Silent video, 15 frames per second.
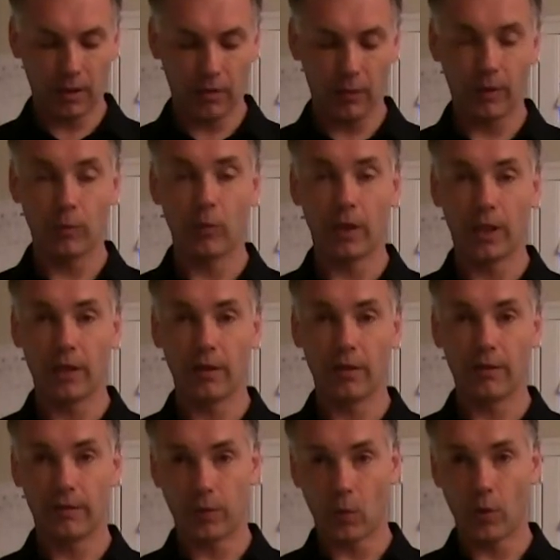with one
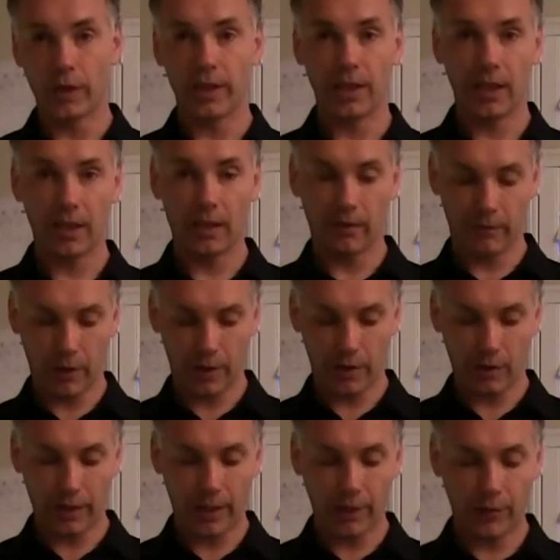4 gig
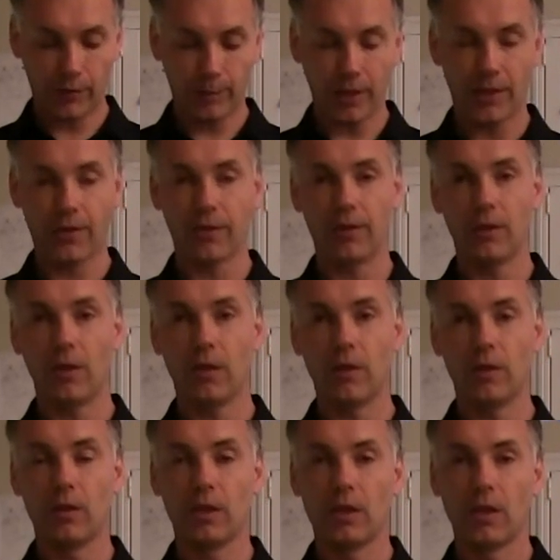virtual address space, and no